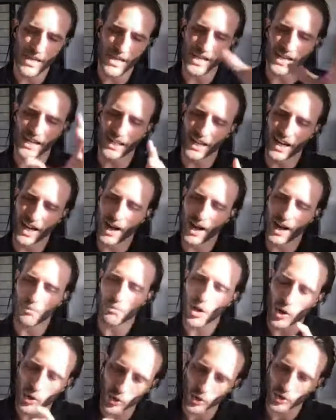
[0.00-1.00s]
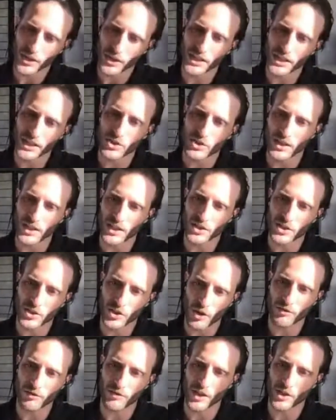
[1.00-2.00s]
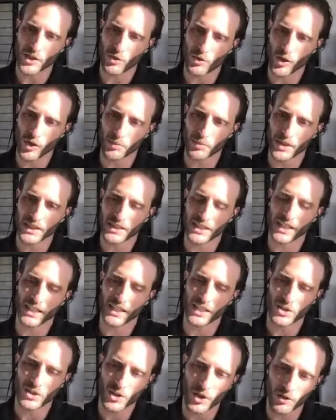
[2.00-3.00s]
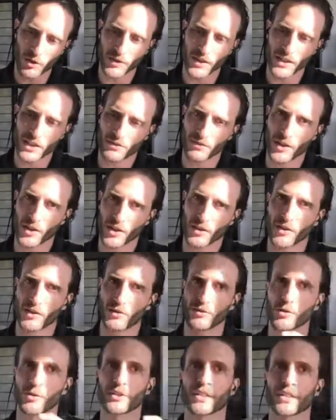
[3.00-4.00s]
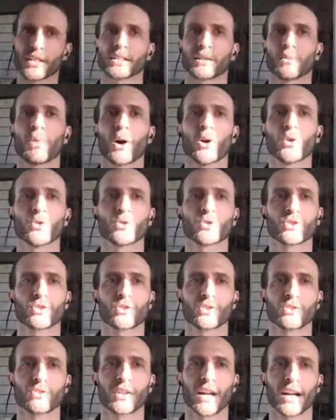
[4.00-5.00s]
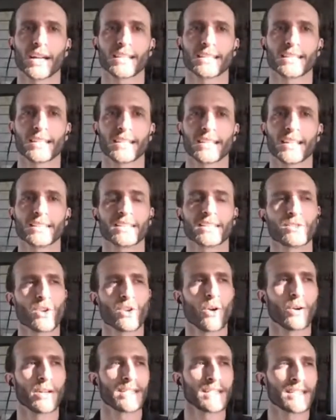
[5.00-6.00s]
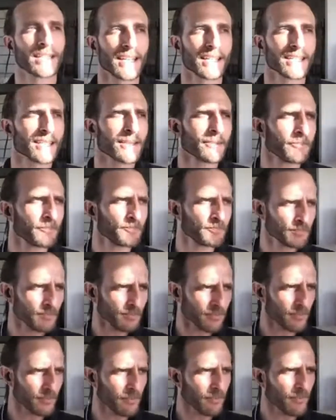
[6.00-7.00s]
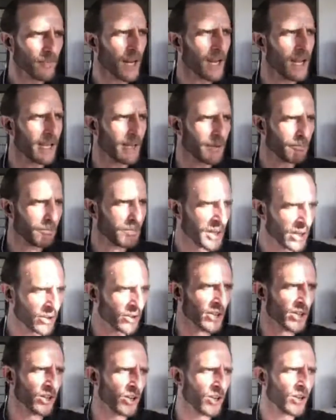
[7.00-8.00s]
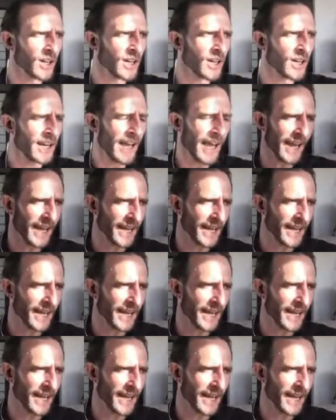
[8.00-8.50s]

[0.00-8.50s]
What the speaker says: being pulled into the Soviet orbit and the Soviet sphere of influence as opposed to the United States. So it's this imperial